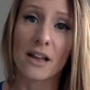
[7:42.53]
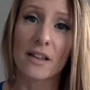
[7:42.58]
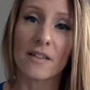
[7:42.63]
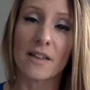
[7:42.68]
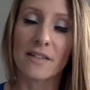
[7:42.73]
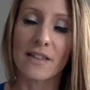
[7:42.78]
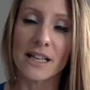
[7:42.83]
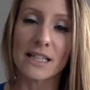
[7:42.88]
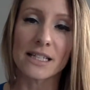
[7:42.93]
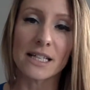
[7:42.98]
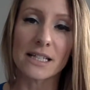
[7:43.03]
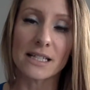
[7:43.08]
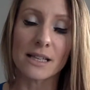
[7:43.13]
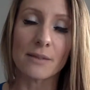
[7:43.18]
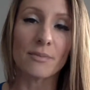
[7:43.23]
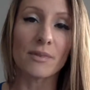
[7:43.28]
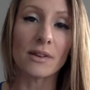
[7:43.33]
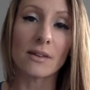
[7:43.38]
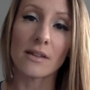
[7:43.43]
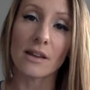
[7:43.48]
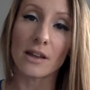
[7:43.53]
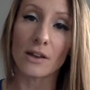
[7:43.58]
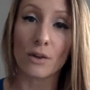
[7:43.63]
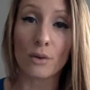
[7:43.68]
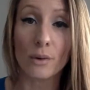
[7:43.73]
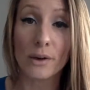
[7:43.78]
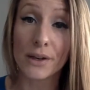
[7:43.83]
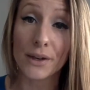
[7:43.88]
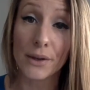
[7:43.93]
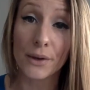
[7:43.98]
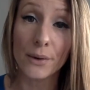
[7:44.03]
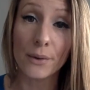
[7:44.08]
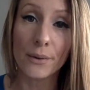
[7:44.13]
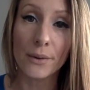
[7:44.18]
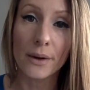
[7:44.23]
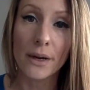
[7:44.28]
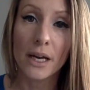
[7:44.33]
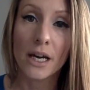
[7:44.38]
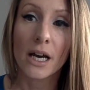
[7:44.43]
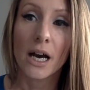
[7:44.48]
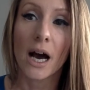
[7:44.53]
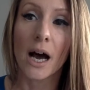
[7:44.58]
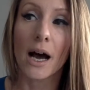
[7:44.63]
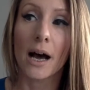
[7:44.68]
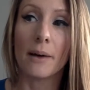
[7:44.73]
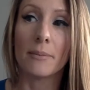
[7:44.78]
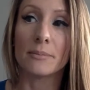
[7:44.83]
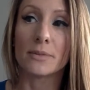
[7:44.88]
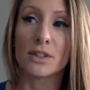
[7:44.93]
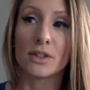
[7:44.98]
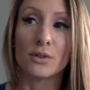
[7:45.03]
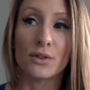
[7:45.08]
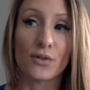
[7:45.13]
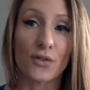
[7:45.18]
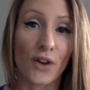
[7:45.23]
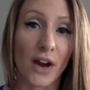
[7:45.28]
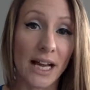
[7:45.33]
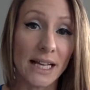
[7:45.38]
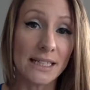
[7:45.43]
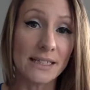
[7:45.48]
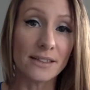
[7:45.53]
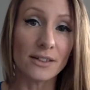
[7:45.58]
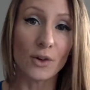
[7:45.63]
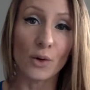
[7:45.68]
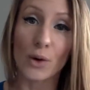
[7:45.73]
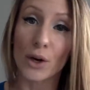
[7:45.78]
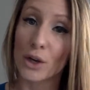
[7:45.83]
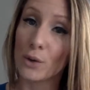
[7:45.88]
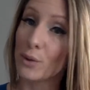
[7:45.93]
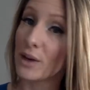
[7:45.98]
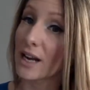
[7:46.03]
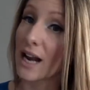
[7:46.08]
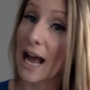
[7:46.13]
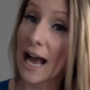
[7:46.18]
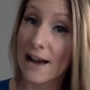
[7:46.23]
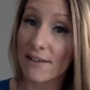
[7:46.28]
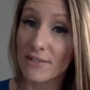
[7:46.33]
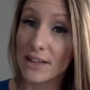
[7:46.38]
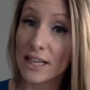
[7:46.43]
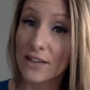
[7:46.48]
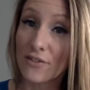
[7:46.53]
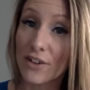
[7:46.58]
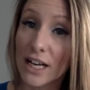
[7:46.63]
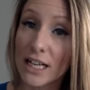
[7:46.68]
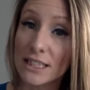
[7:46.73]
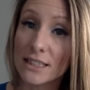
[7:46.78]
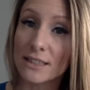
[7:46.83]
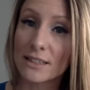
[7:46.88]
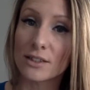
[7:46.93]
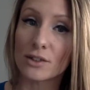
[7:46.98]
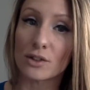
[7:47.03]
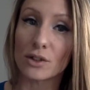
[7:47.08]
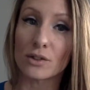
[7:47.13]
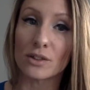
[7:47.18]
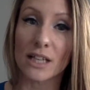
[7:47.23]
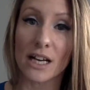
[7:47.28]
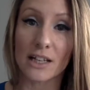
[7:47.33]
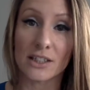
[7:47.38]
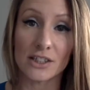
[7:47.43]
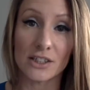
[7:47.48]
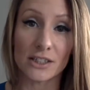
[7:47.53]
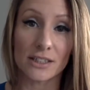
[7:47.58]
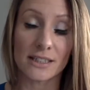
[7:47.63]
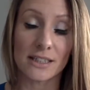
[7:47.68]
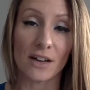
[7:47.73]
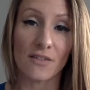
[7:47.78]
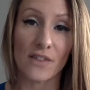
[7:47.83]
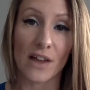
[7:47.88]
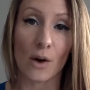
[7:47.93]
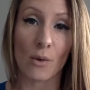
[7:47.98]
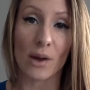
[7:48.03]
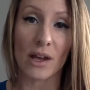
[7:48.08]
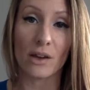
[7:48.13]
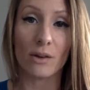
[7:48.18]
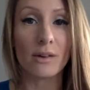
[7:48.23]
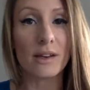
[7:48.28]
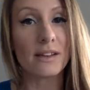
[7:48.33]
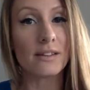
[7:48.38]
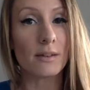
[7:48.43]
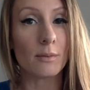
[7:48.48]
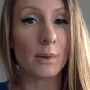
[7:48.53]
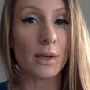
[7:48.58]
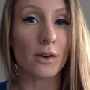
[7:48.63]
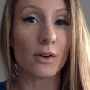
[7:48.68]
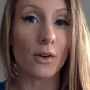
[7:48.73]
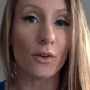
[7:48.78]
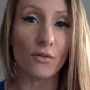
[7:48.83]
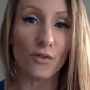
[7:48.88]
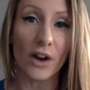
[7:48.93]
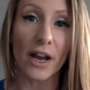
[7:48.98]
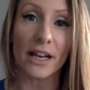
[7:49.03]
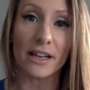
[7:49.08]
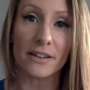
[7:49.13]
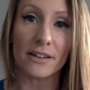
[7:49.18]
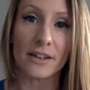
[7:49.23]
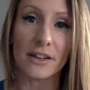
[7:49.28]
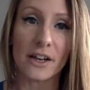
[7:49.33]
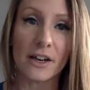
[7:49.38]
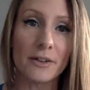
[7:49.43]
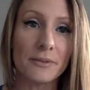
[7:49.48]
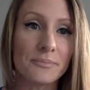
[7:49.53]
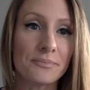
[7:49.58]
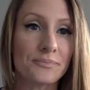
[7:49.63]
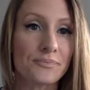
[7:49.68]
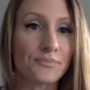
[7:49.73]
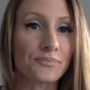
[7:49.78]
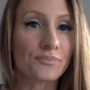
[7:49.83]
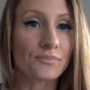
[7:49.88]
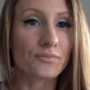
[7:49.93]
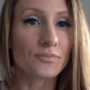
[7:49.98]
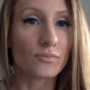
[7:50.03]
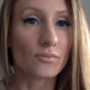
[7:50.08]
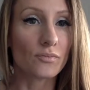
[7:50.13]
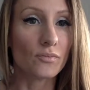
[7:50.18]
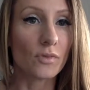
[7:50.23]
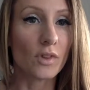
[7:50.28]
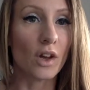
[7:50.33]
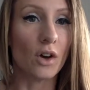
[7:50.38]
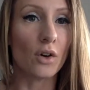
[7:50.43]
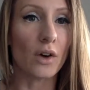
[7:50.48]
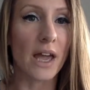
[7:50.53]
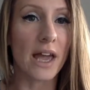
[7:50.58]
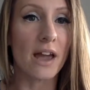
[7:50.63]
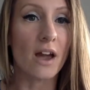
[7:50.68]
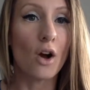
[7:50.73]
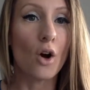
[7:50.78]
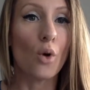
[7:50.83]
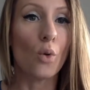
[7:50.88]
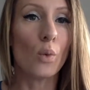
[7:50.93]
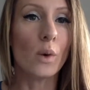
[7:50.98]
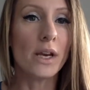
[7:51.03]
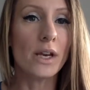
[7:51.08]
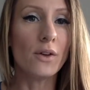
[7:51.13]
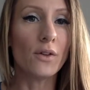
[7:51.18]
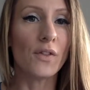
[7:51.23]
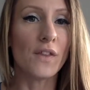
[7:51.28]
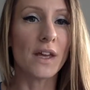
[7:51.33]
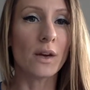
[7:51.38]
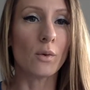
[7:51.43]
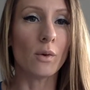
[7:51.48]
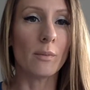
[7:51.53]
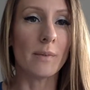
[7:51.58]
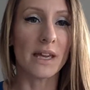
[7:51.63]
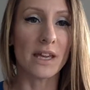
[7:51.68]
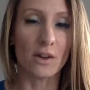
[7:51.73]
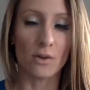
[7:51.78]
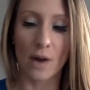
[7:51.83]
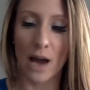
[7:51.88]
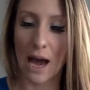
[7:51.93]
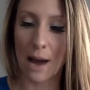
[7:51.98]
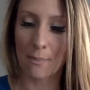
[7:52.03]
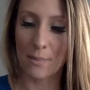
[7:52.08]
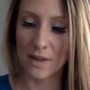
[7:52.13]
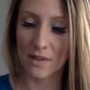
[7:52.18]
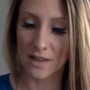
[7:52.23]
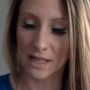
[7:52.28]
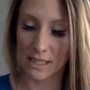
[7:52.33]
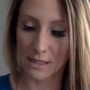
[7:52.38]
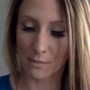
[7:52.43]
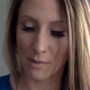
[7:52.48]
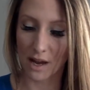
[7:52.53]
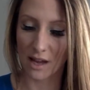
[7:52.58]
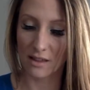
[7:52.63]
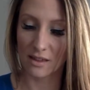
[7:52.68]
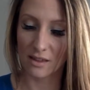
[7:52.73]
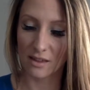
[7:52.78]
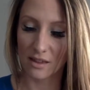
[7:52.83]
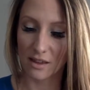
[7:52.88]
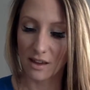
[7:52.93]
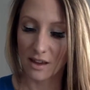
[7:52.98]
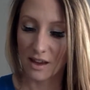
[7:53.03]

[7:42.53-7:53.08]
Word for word: Like that's not something that you would do to a friend, or you wouldn't have any friends, so don't talk to yourself that way. You need to be your own friend, you know? Okay, what do you think will make you happy this month?